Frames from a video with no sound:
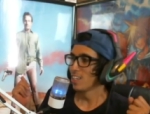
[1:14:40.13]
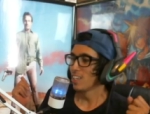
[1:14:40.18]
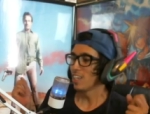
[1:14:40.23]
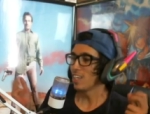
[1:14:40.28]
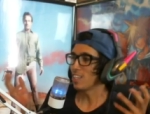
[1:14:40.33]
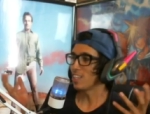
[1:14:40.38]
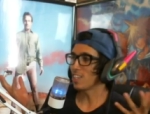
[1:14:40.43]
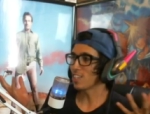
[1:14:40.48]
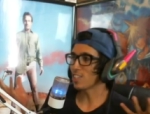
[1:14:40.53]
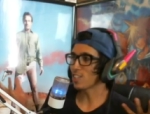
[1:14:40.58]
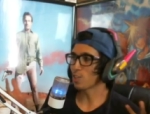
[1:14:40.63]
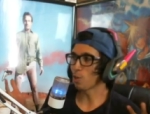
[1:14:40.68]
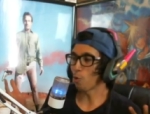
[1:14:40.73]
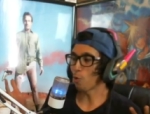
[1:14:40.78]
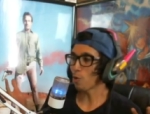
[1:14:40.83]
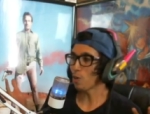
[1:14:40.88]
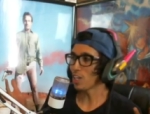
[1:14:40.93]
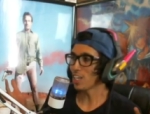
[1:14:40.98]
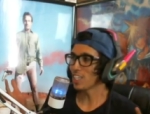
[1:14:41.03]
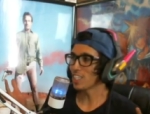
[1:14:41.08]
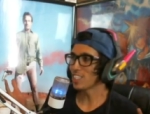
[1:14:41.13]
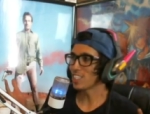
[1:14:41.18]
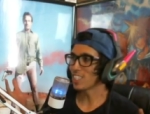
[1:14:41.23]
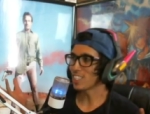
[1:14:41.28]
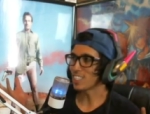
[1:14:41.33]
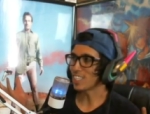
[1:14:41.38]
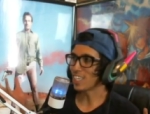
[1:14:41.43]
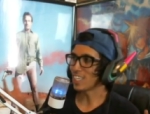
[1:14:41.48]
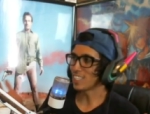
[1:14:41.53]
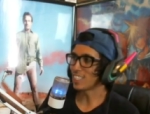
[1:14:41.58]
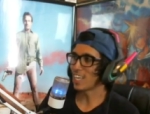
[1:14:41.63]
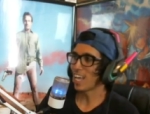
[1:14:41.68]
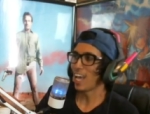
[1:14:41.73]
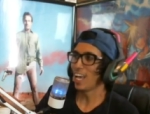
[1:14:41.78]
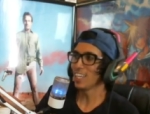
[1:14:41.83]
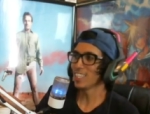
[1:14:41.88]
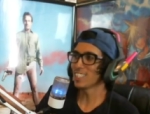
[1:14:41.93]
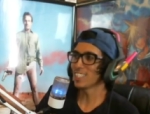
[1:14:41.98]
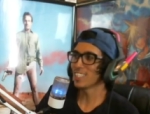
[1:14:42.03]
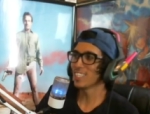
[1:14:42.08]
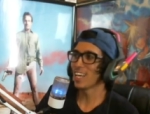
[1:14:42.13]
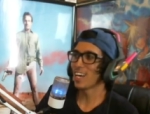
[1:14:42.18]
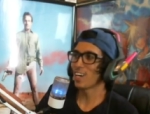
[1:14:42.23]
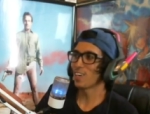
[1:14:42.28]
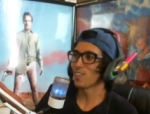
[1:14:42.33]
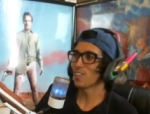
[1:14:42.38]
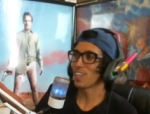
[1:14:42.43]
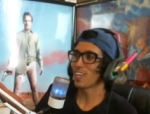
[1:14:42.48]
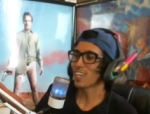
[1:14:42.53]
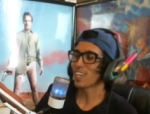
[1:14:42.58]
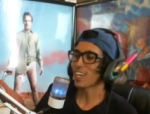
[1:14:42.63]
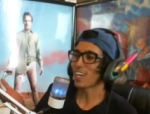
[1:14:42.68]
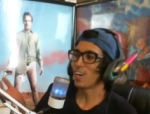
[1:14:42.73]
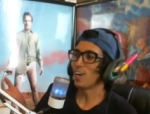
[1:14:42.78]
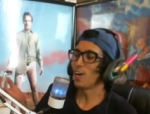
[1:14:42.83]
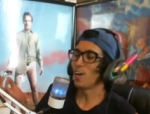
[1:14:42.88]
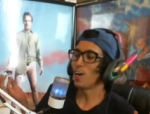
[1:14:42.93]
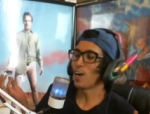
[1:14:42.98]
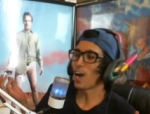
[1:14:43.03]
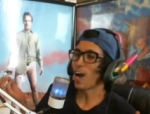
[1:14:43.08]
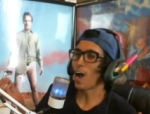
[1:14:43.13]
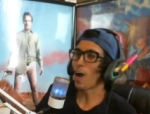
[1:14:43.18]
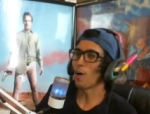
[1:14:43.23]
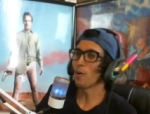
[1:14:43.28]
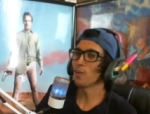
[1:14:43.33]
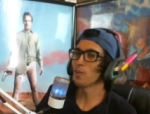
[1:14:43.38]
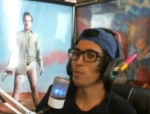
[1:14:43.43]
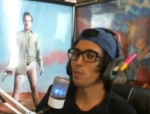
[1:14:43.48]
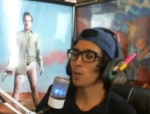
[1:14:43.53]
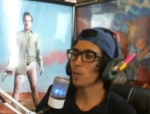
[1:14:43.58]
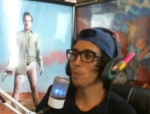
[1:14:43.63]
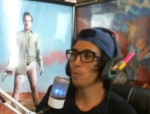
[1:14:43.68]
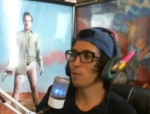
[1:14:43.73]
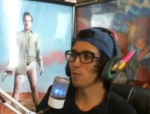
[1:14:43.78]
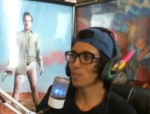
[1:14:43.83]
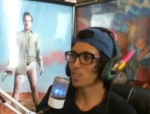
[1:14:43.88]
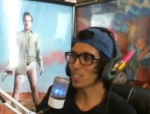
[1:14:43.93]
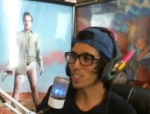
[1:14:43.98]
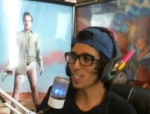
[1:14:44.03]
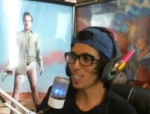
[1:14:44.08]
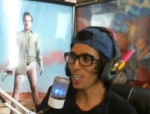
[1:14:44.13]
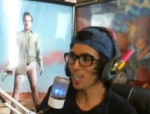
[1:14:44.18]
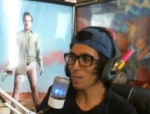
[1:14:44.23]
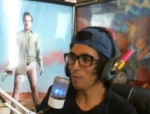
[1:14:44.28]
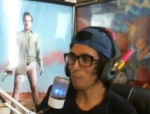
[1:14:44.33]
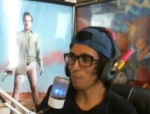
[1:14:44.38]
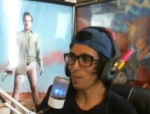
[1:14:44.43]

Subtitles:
The story is just intense now. Like, how do people sleep?